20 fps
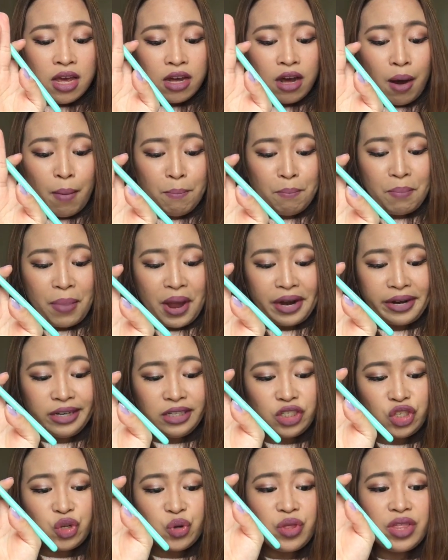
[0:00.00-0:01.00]

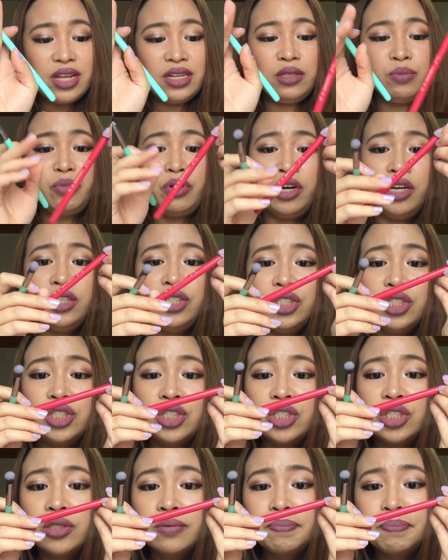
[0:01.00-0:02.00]
Compared to this
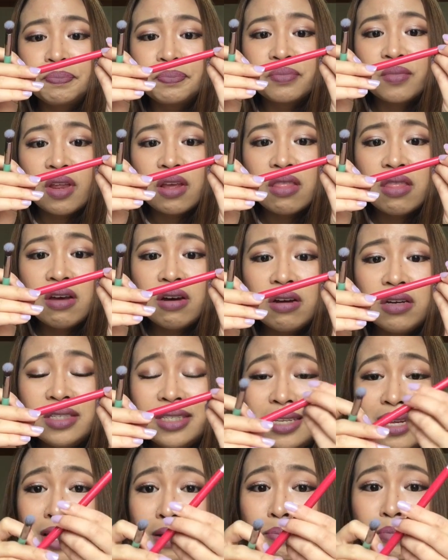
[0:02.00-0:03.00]
brush, the
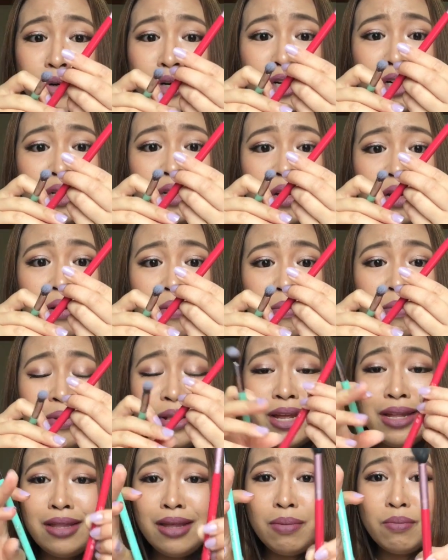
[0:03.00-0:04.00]
tapered
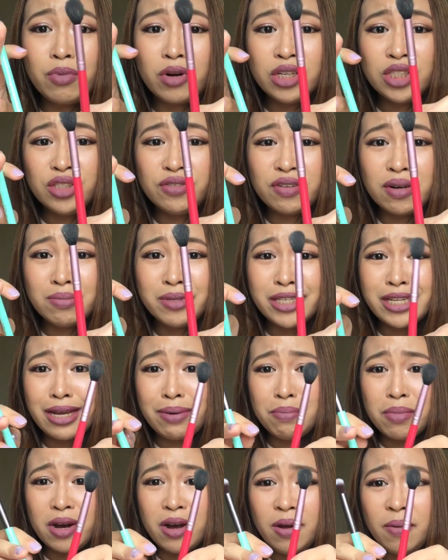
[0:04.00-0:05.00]
blending brush from
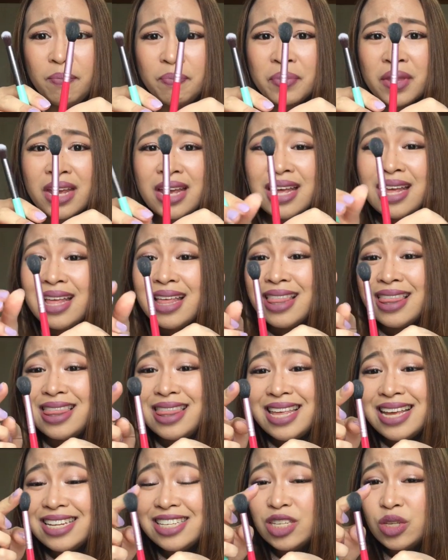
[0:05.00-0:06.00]
Sigma.
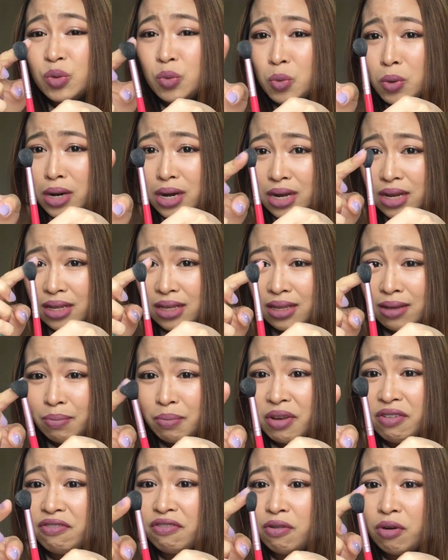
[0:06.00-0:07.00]
This one,
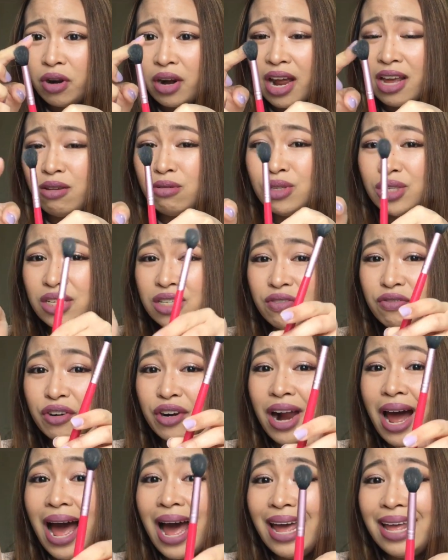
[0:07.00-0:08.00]
before I use this
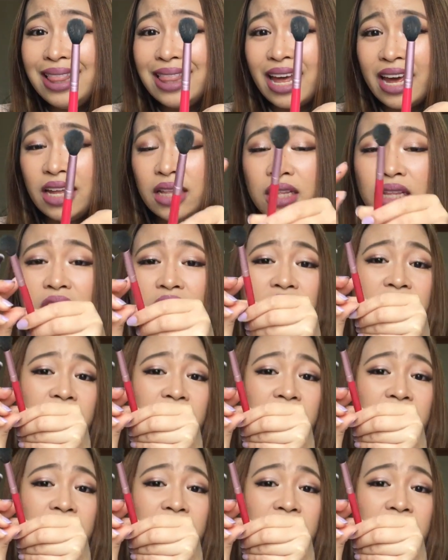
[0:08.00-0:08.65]
for highlight